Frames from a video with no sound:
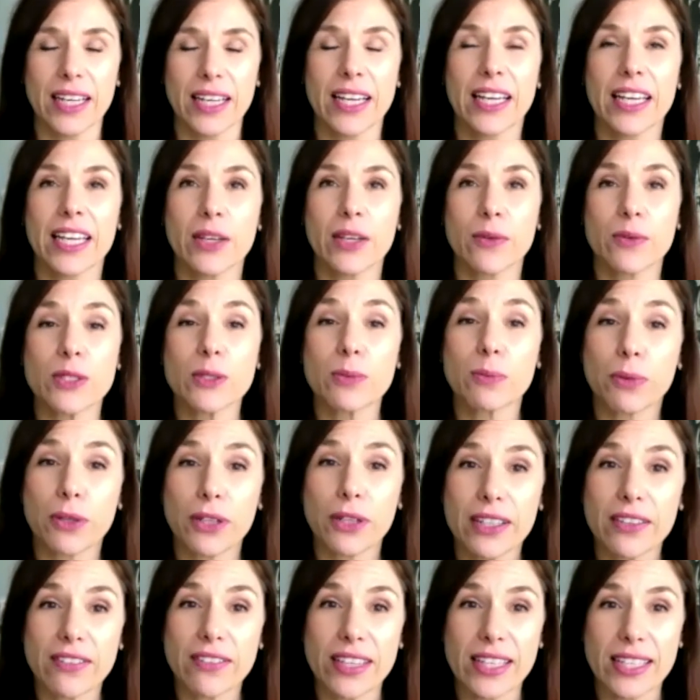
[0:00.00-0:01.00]
He was
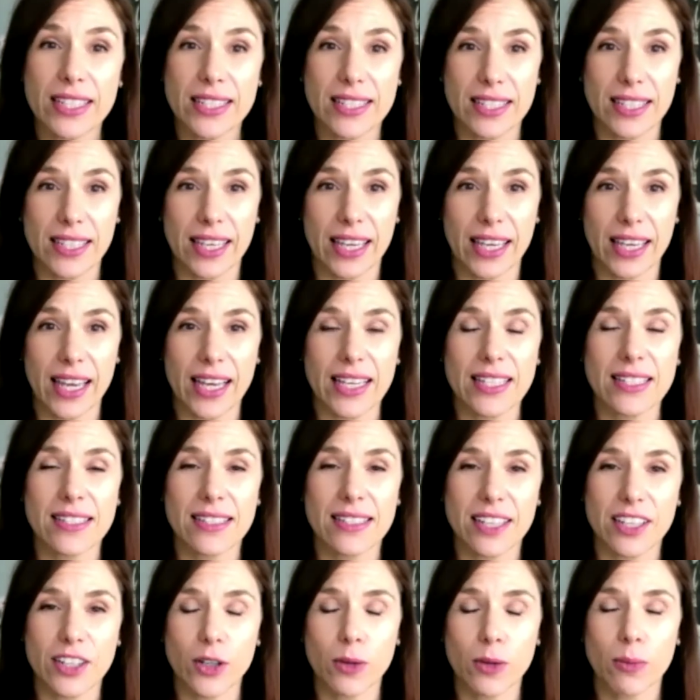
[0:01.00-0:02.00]
previously a
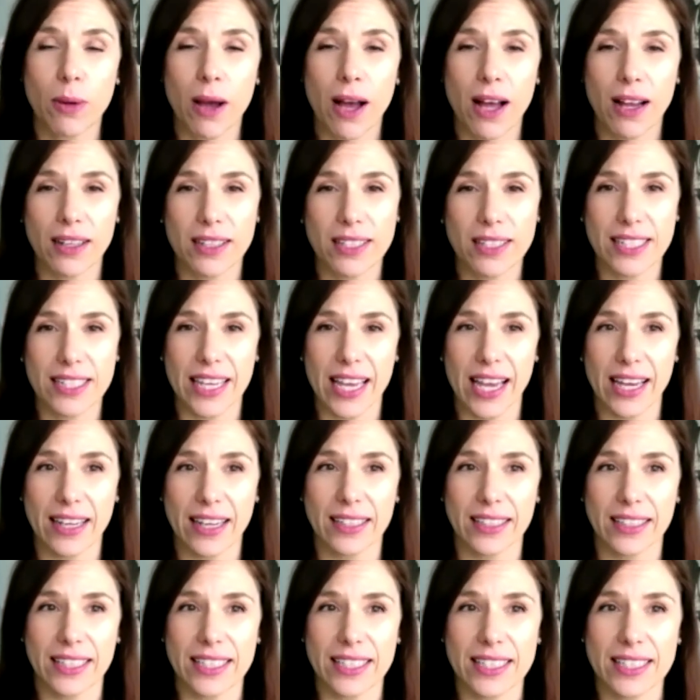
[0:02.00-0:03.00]
senior policy
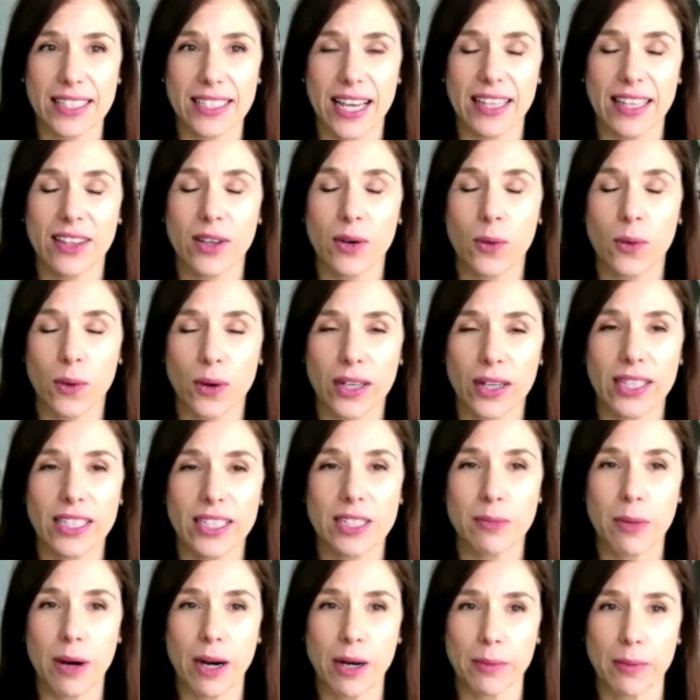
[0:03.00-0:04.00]
analyst at the Oregon
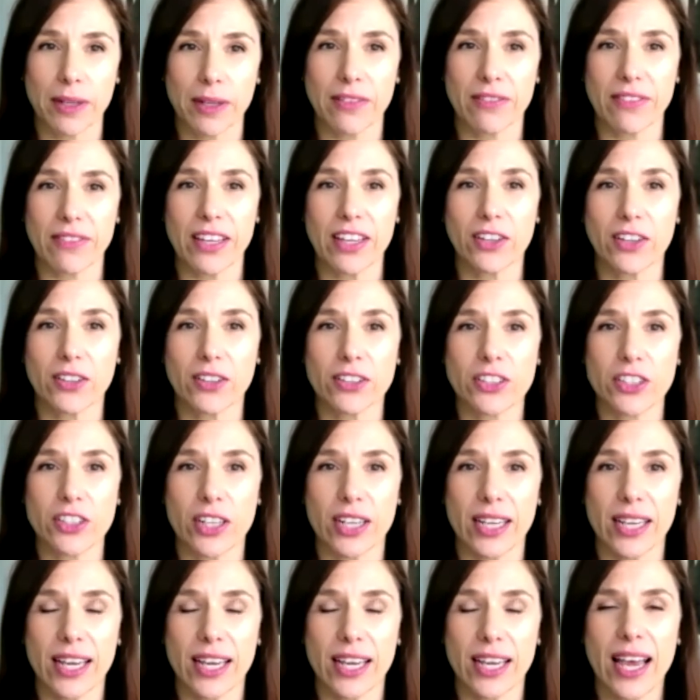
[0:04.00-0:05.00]
Department of
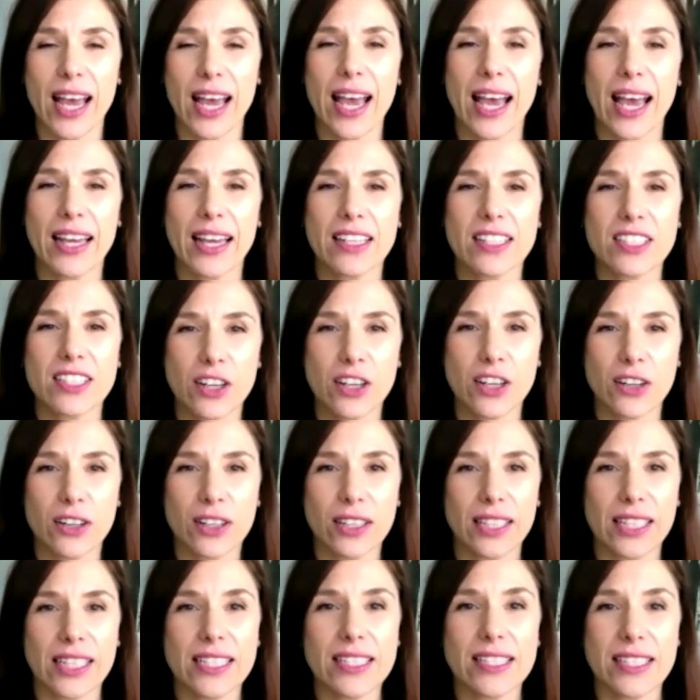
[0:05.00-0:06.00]
Energy and is
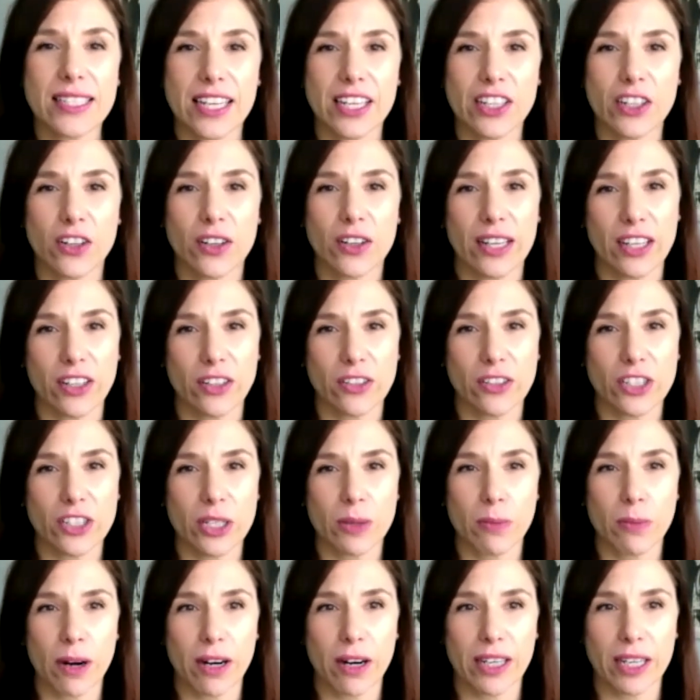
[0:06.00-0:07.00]
currently senior energy
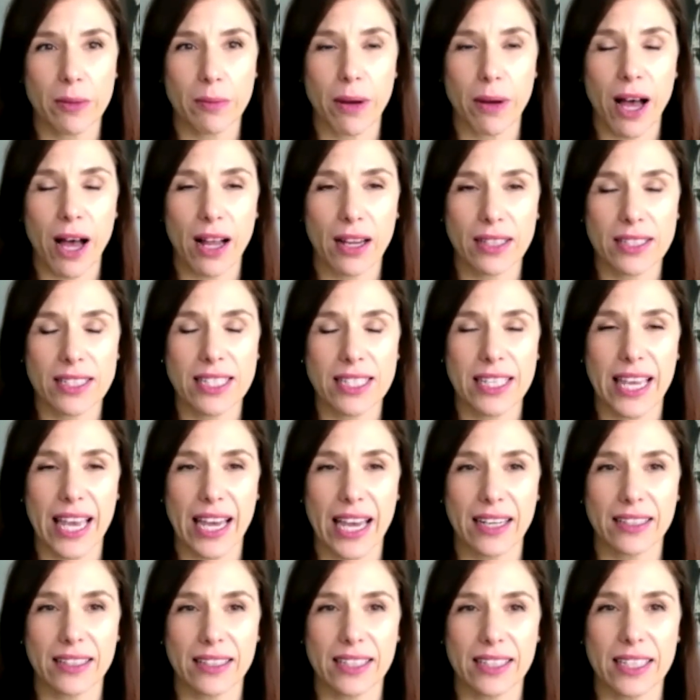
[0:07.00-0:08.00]
market policy
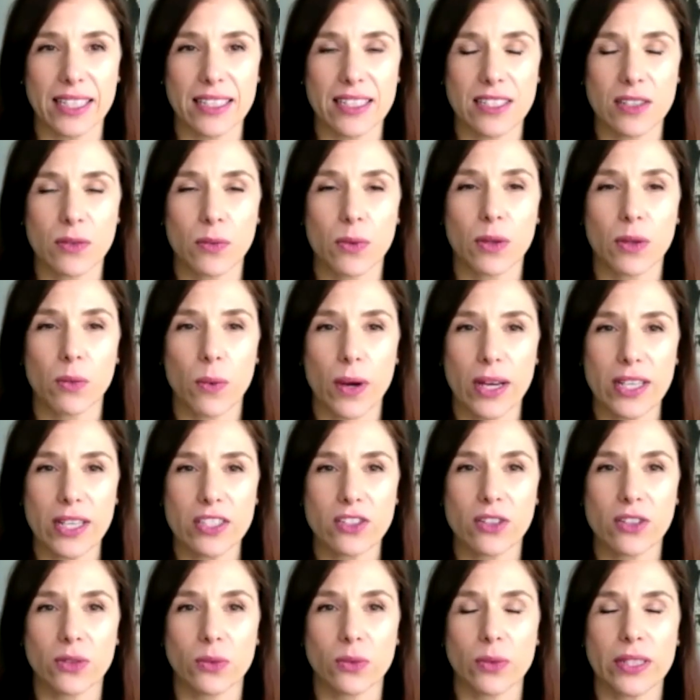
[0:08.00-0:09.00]
analyst with
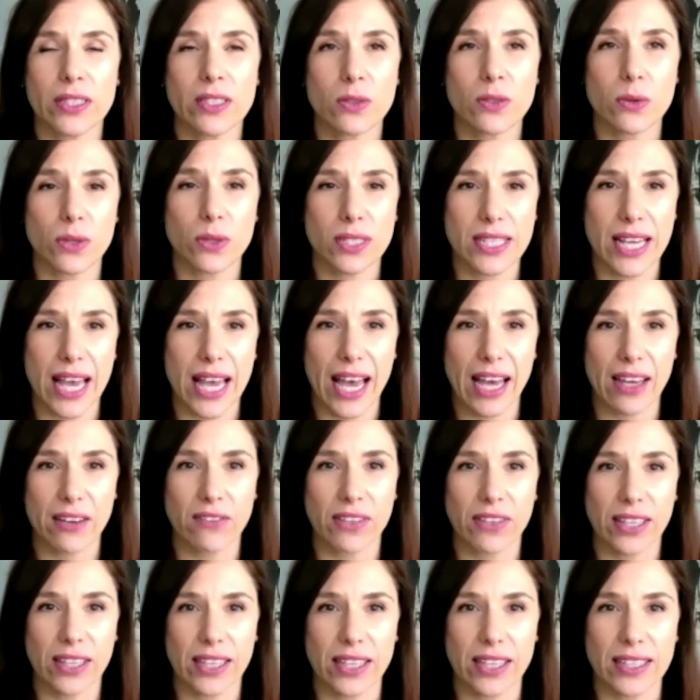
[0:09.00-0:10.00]
Western Resource
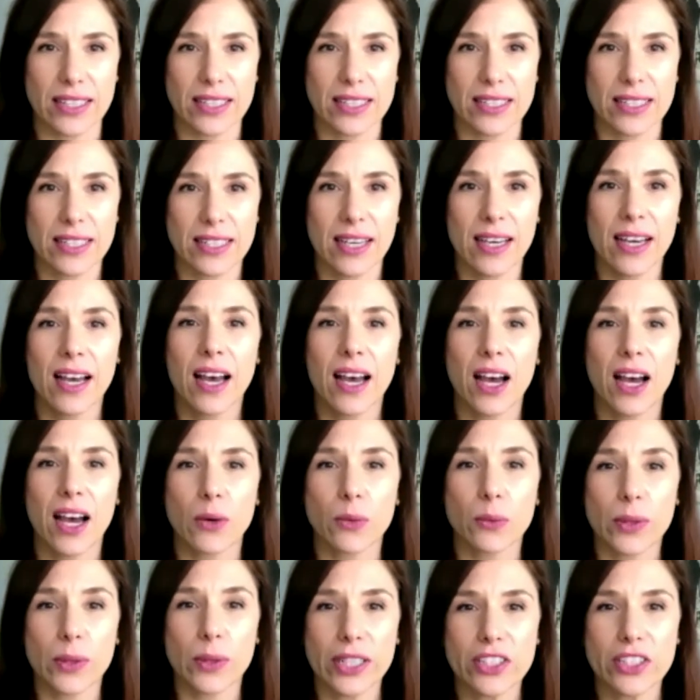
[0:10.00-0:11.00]
Advocates, a
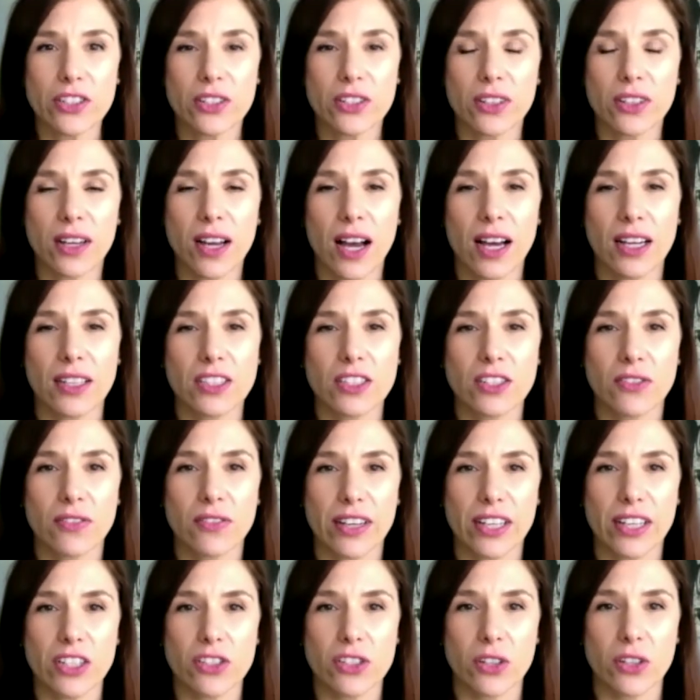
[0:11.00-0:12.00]
regional
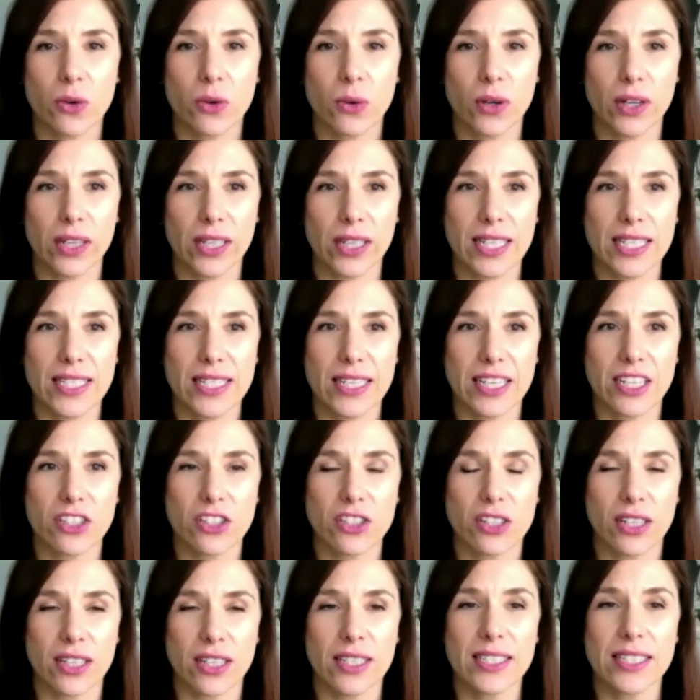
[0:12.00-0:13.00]
conservation
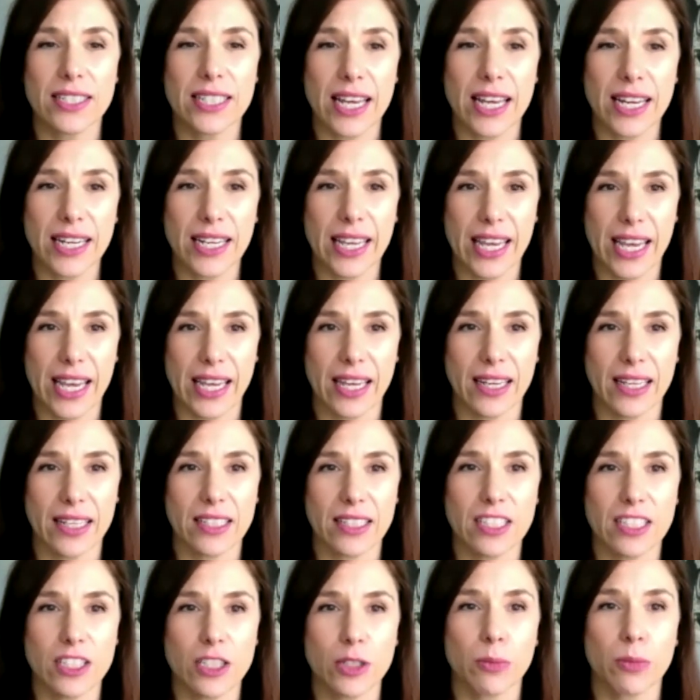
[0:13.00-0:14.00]
organization dedicated
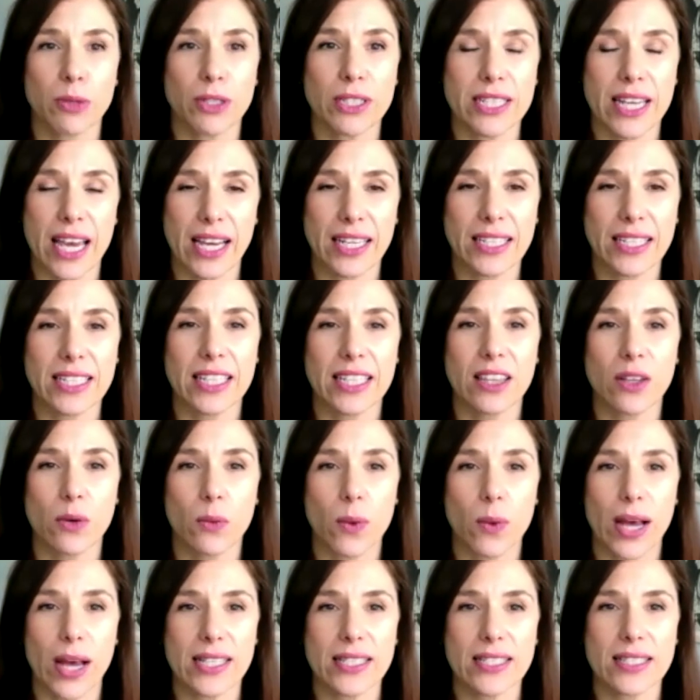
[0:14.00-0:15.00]
to protecting the
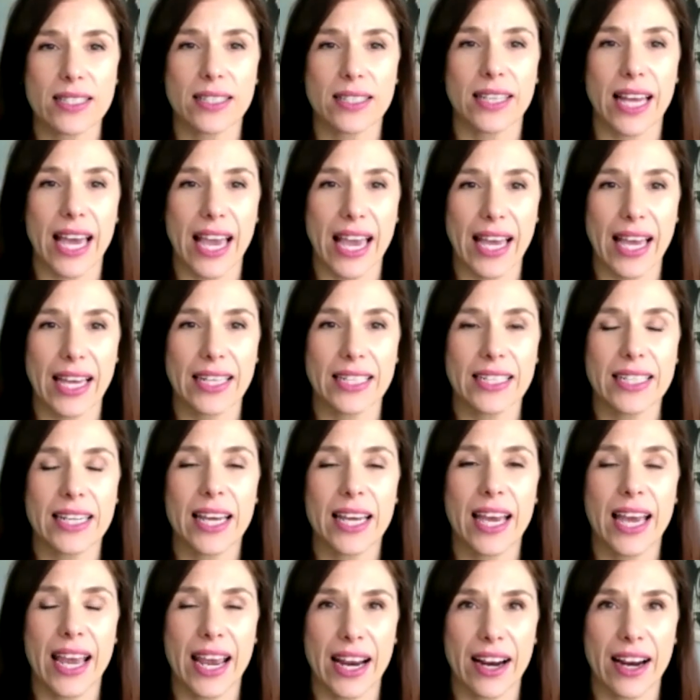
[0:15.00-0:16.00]
West's land,
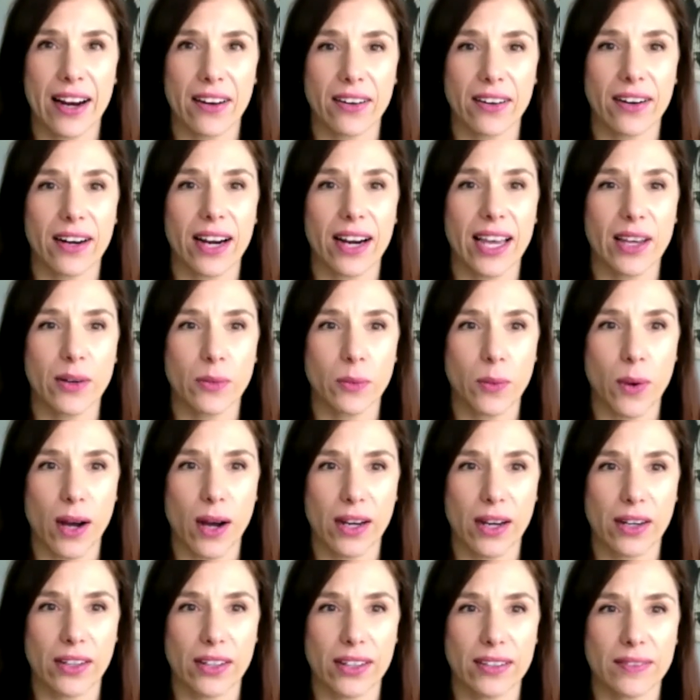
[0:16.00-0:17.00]
air, and
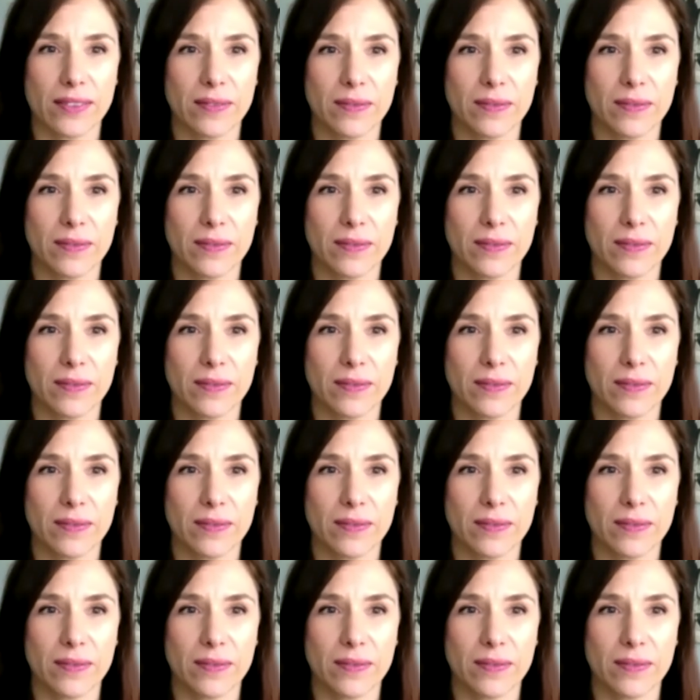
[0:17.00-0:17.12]
water.